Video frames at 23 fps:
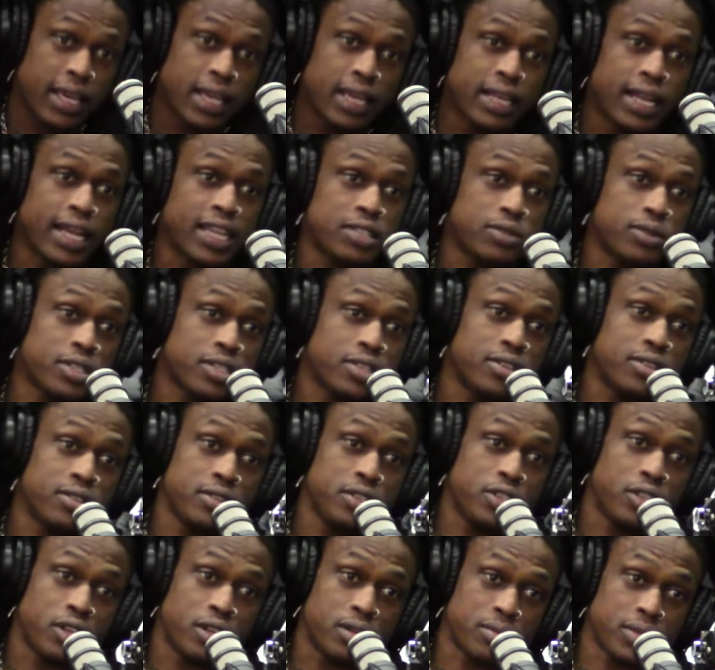That's what's going,
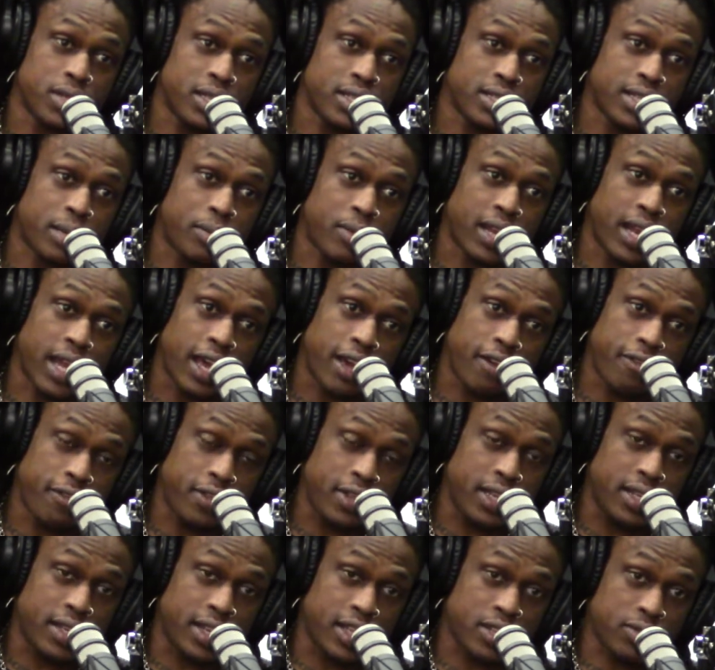what I'm saying? It's like being an
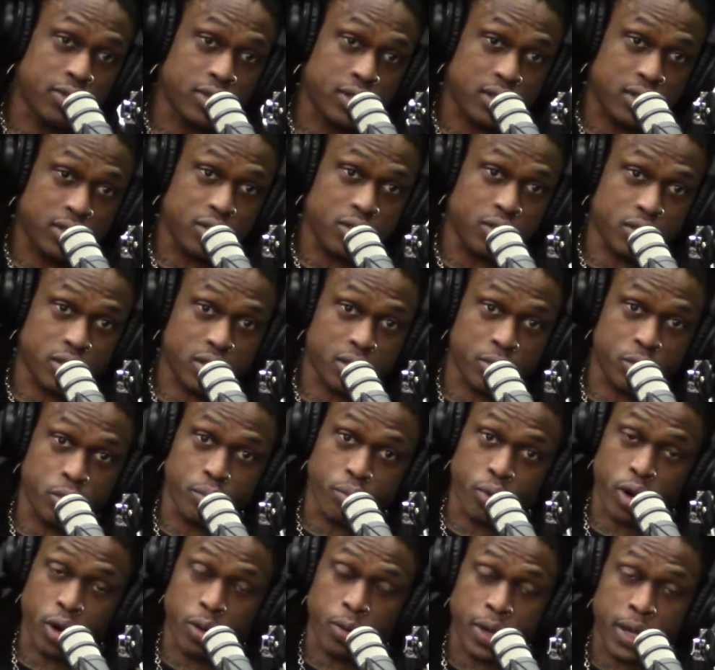athlete. That's what's, something you're
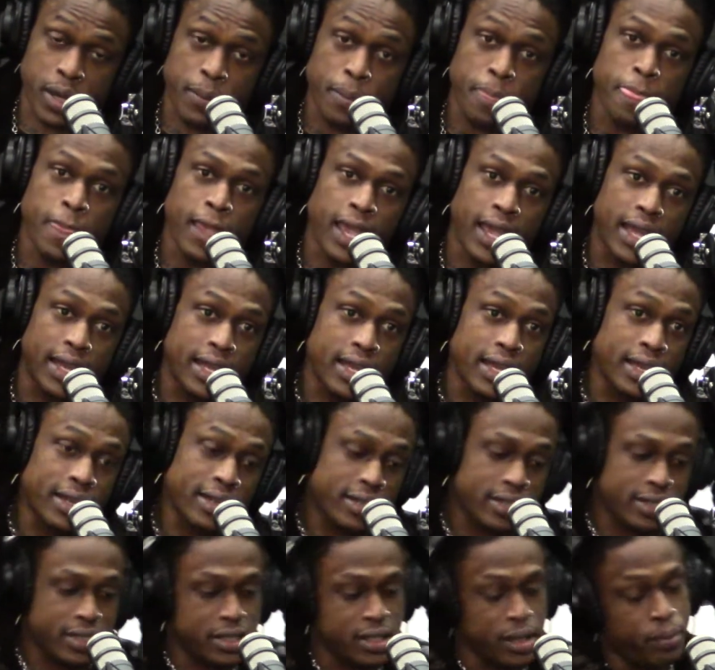born with. And
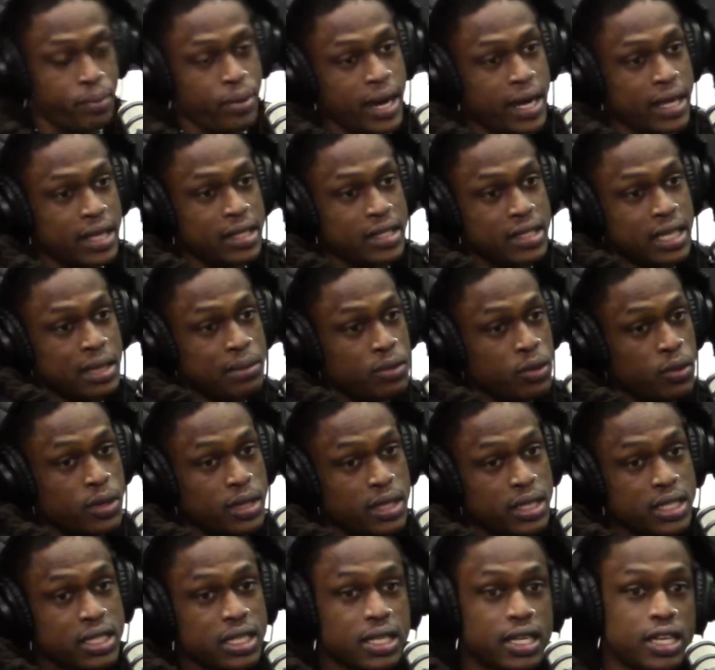then just the practice, keep doing
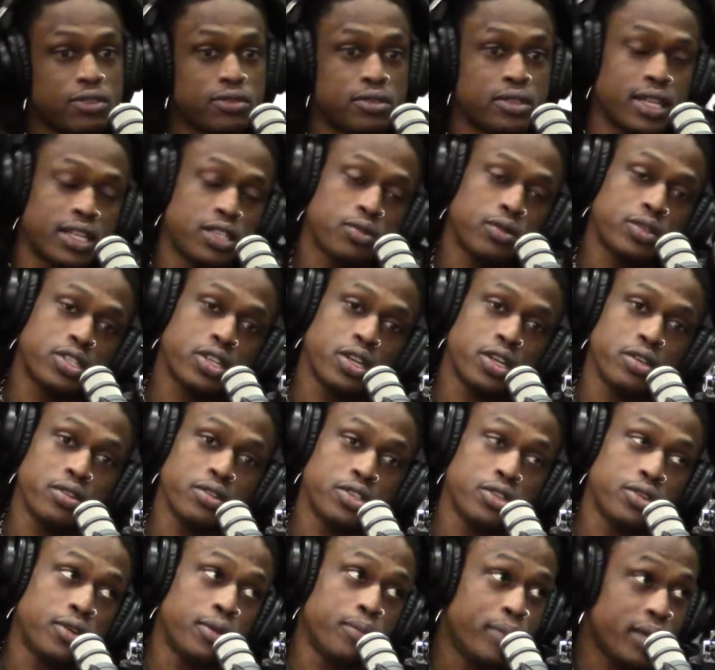this shit. That's what turned you
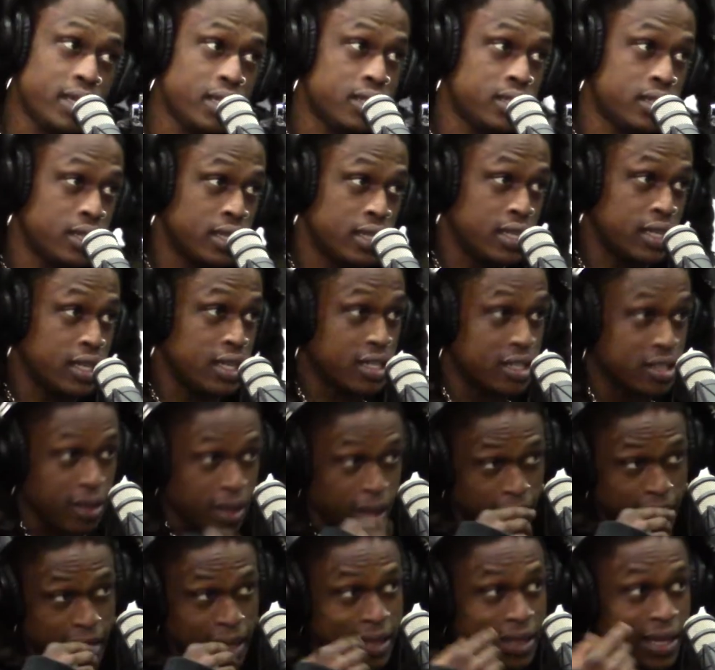to a beast. So
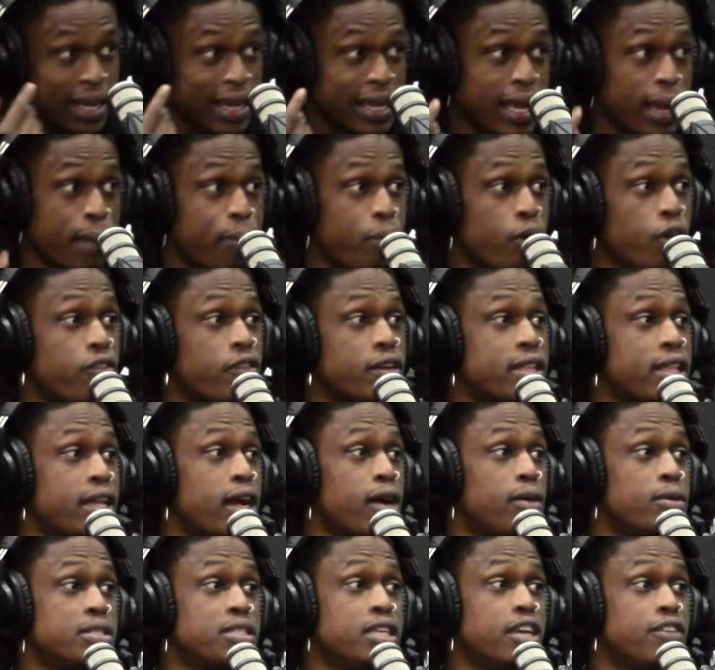I think I got both. I think I
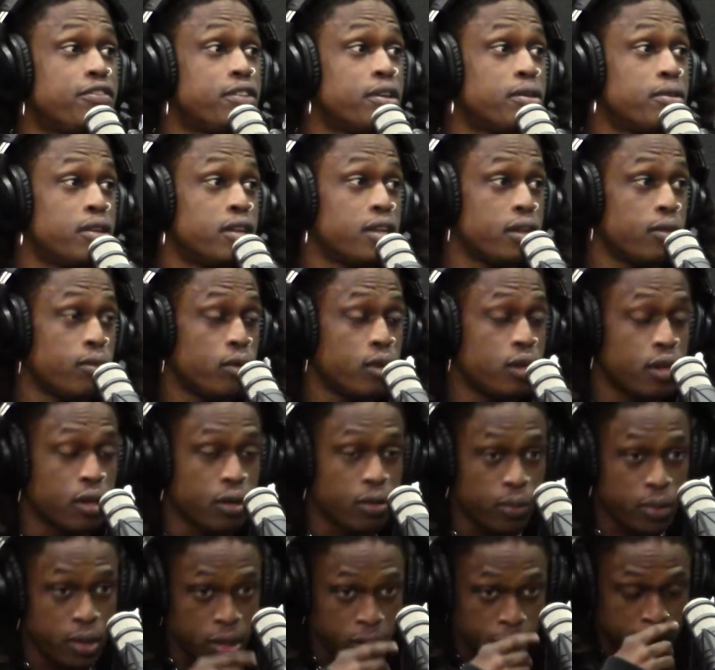was gifted with
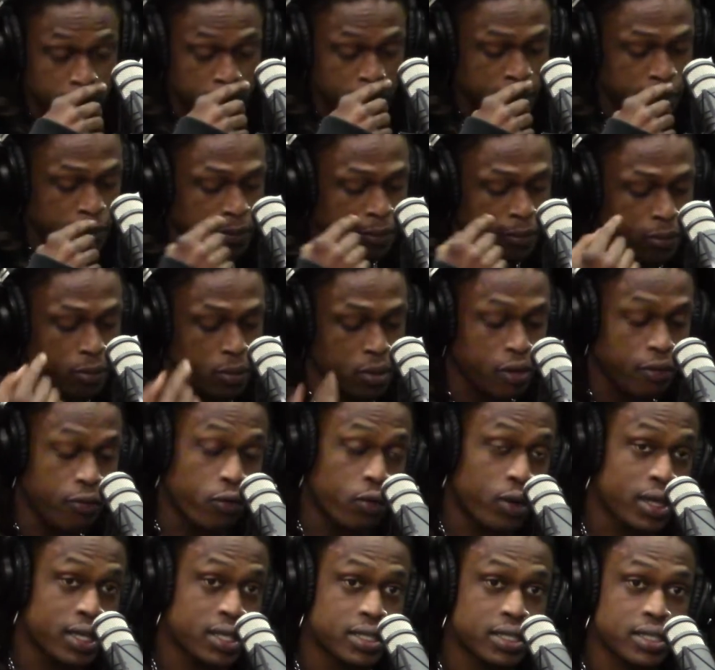a
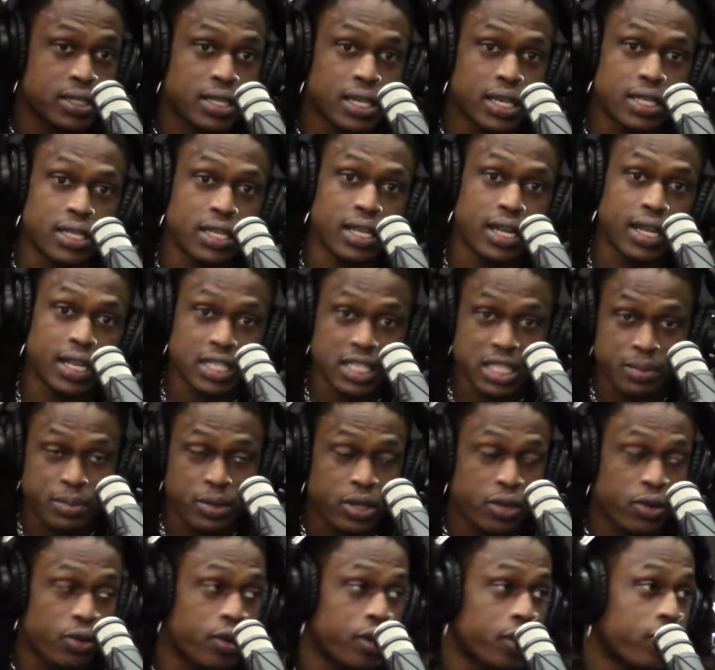voice, and then I just been
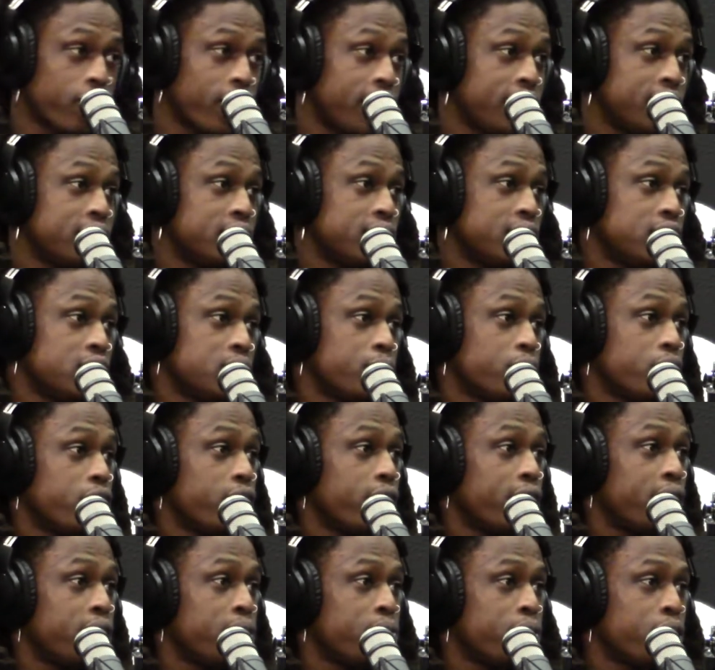going crazy, just been
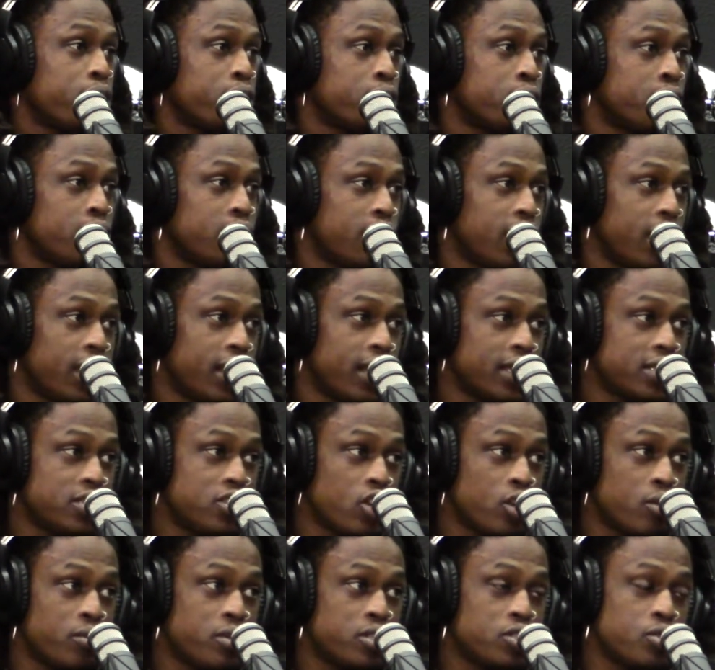creating, bro. And that's
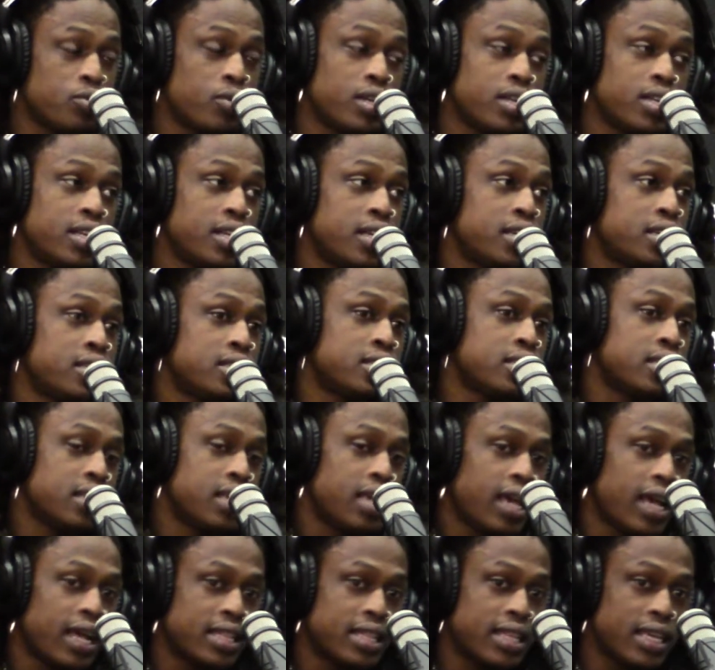turned me to what it is.
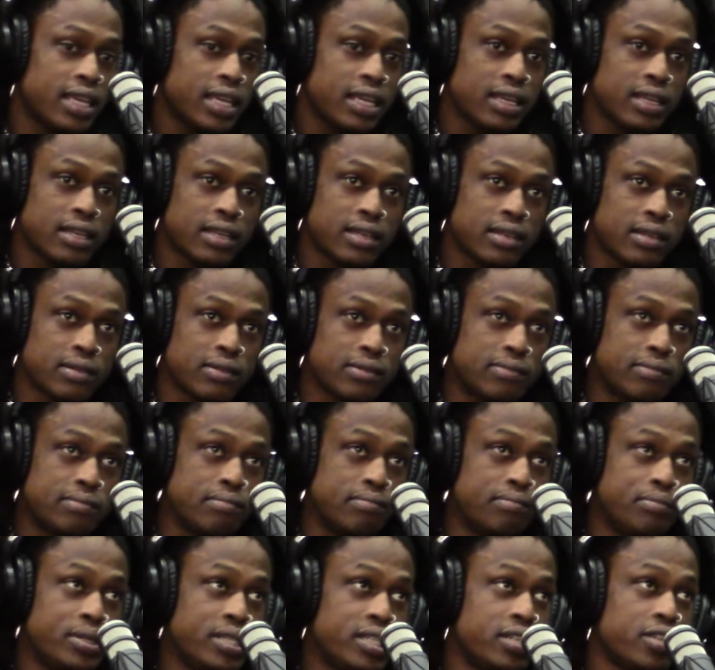I think
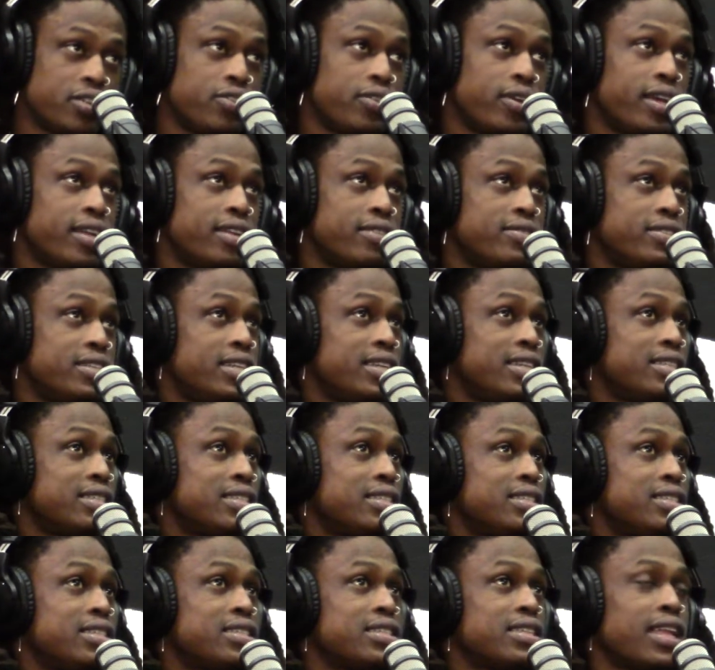being a creative genius
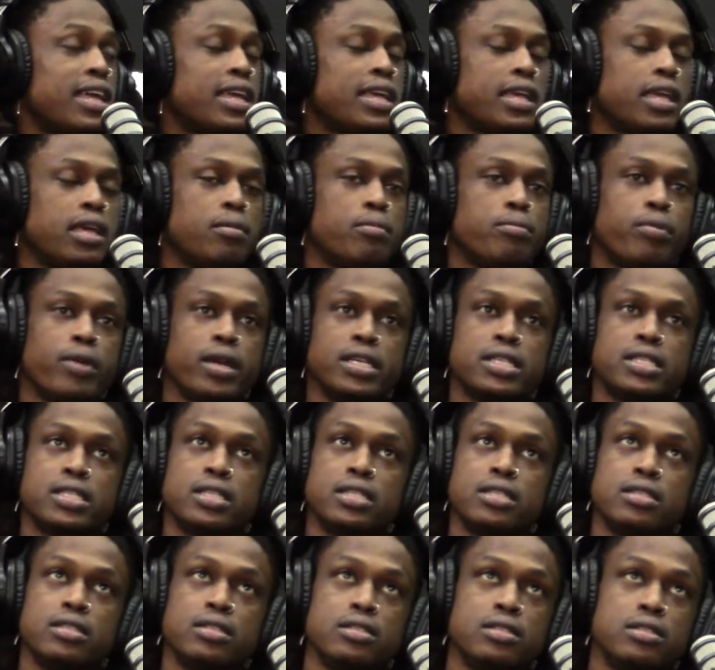is just like
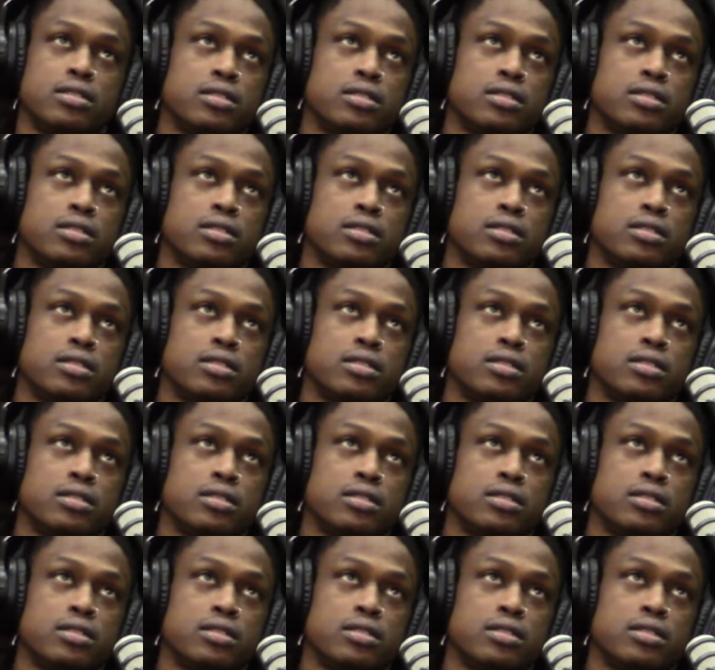embracing